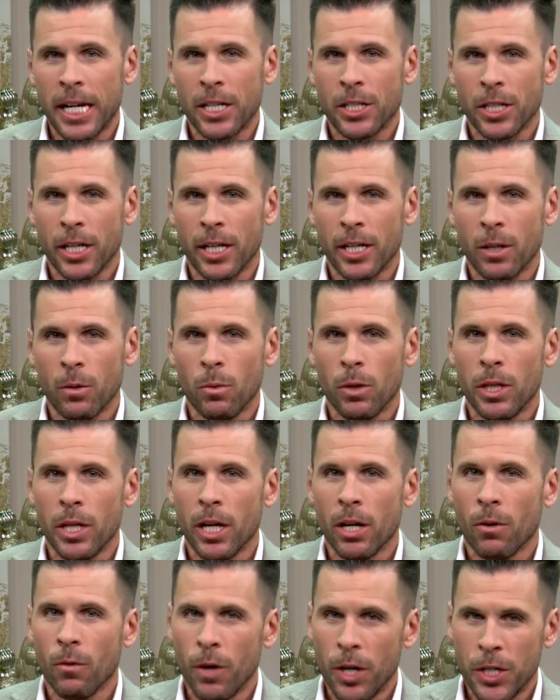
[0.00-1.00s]
kitchen
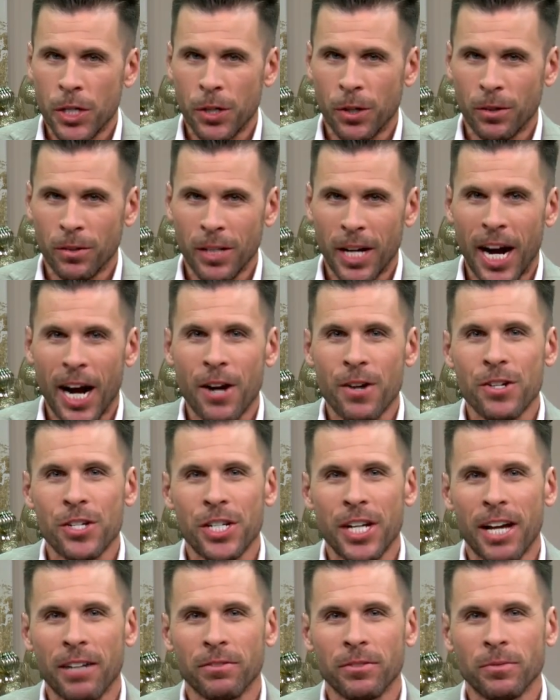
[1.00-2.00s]
with the original
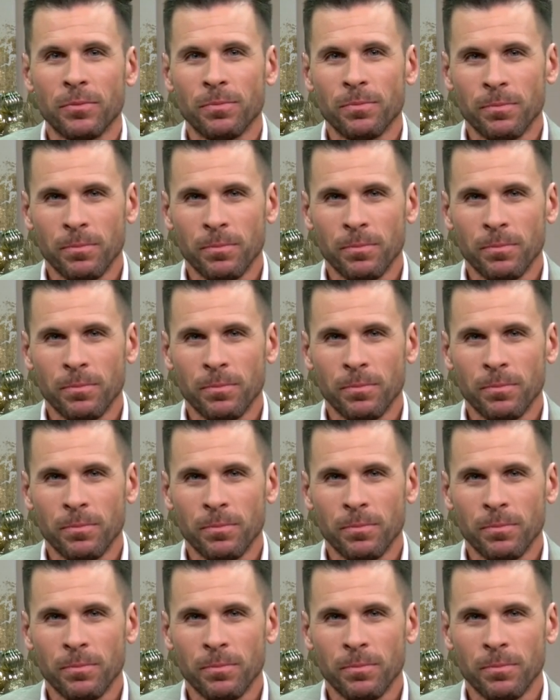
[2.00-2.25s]
Iron Chef.